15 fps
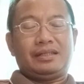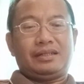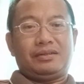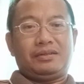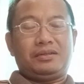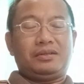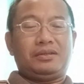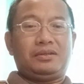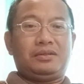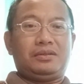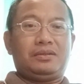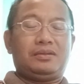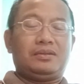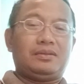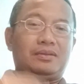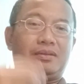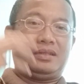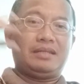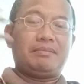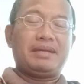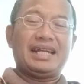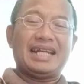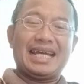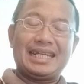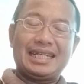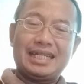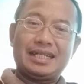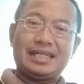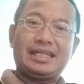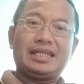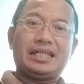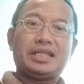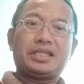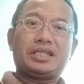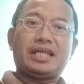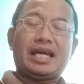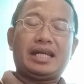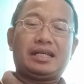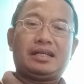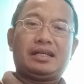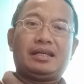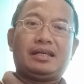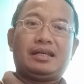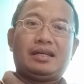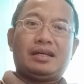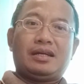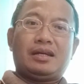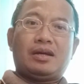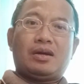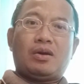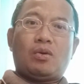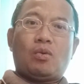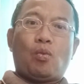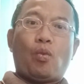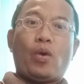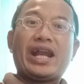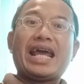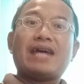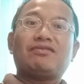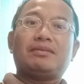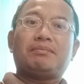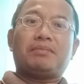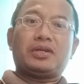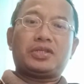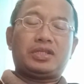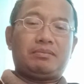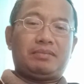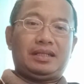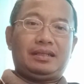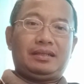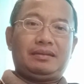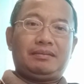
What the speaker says: or the main idea here is that whenever possible